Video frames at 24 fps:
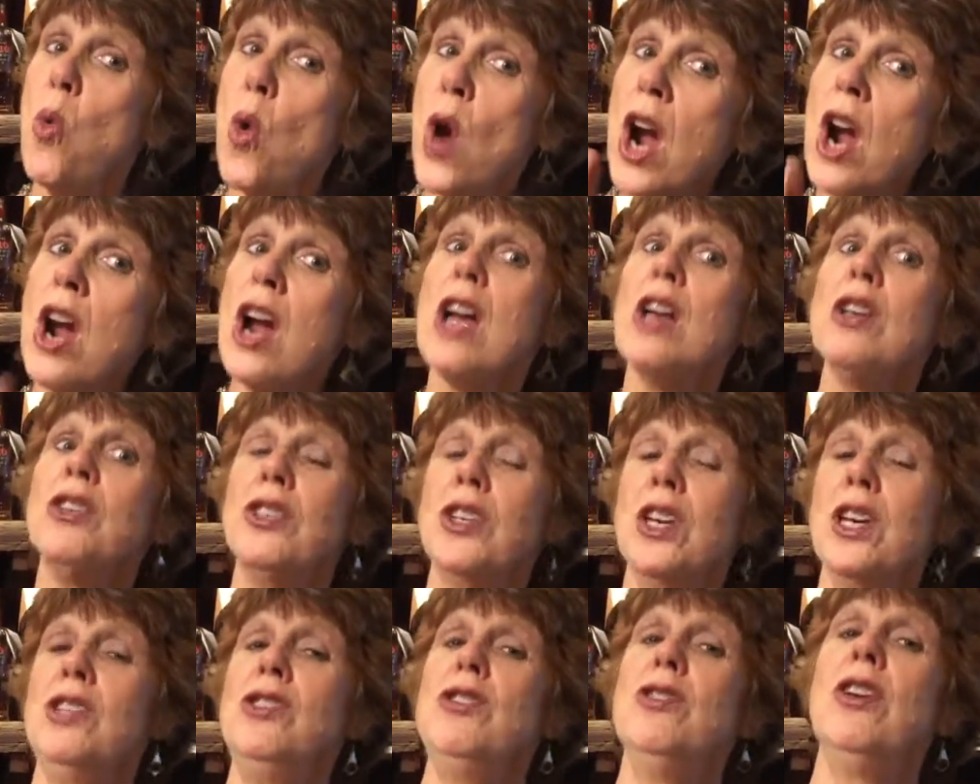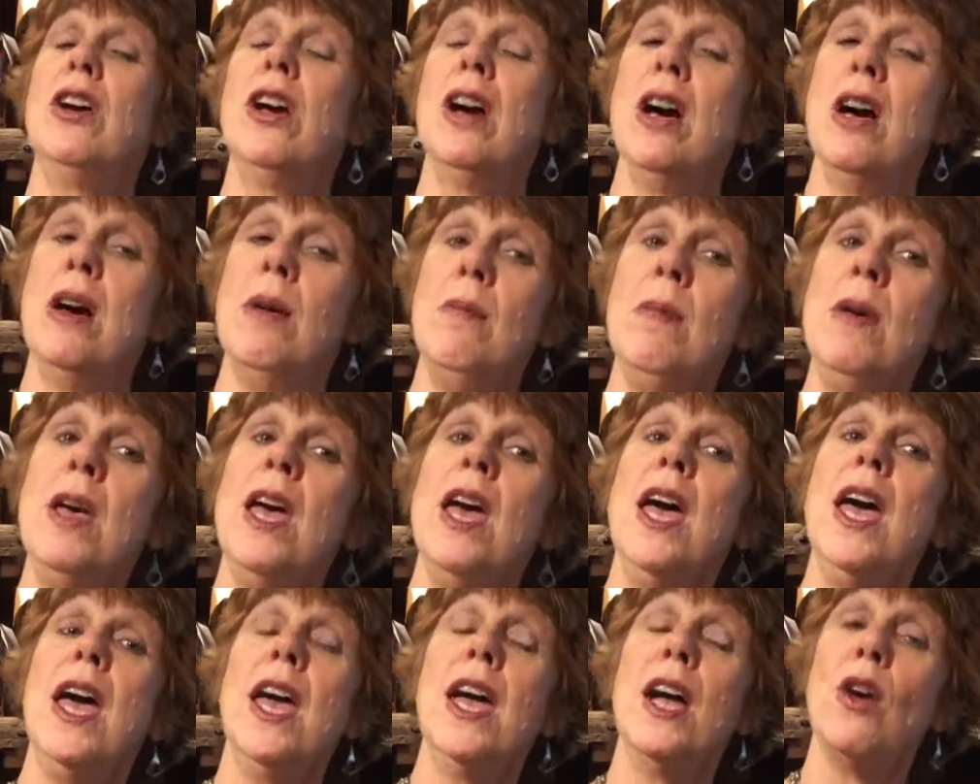Where else can you come
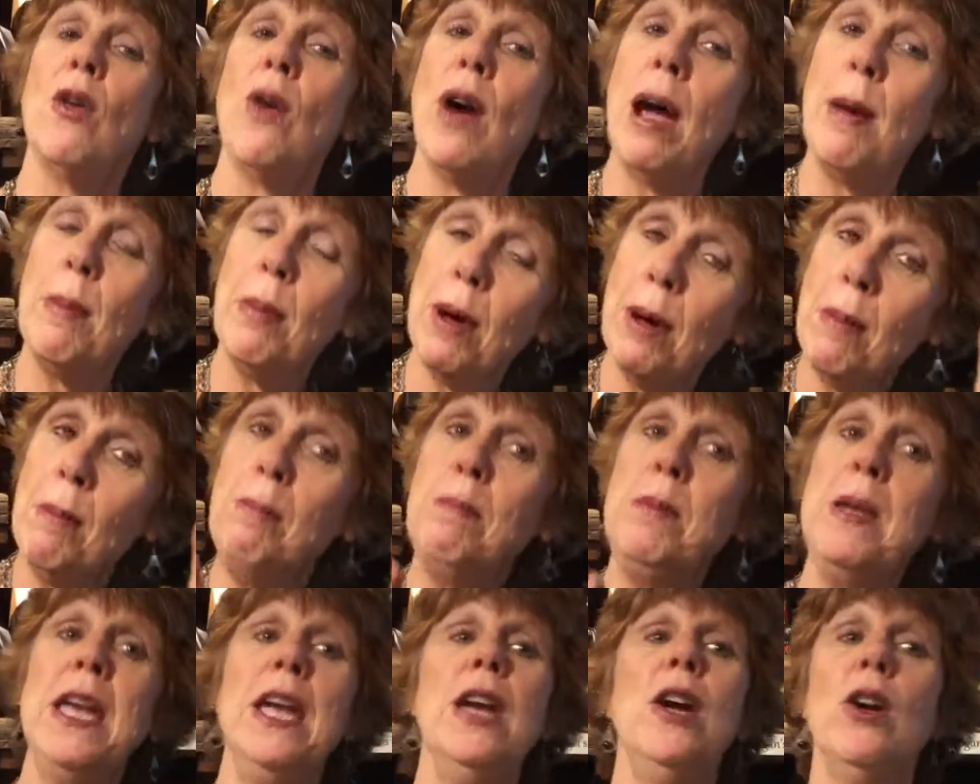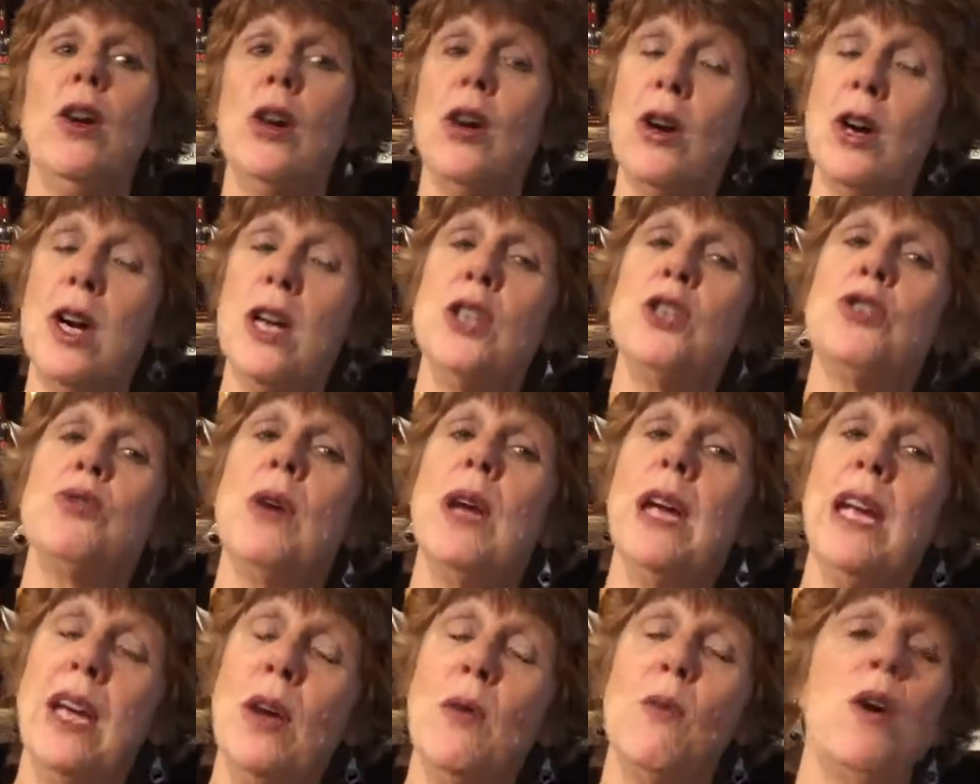and grab a beer and
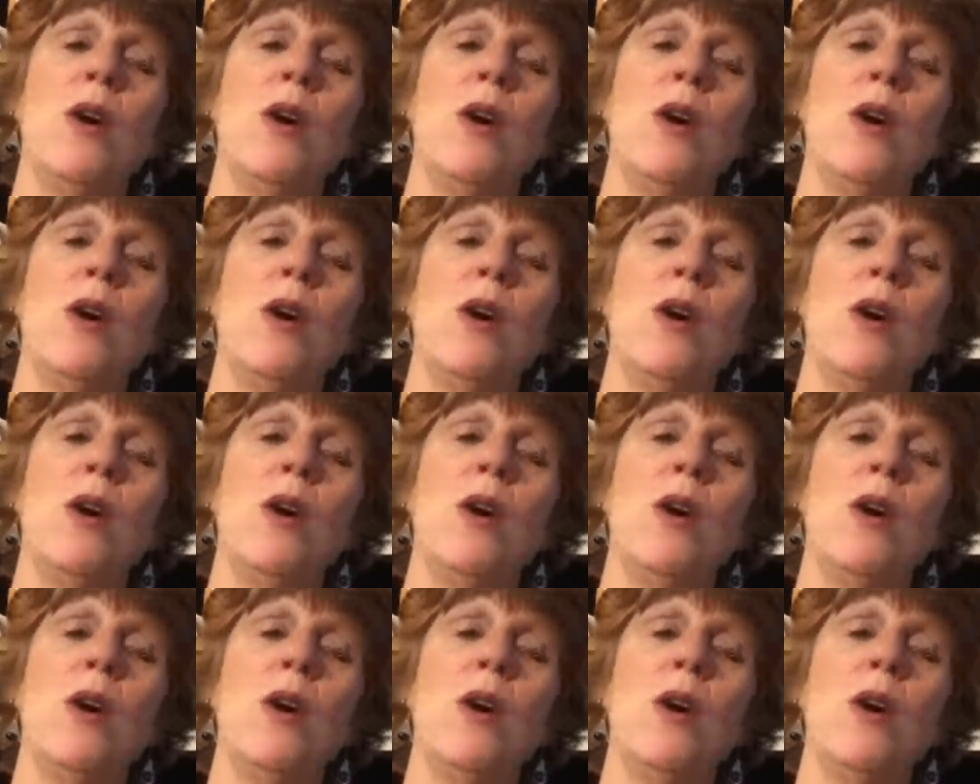drink it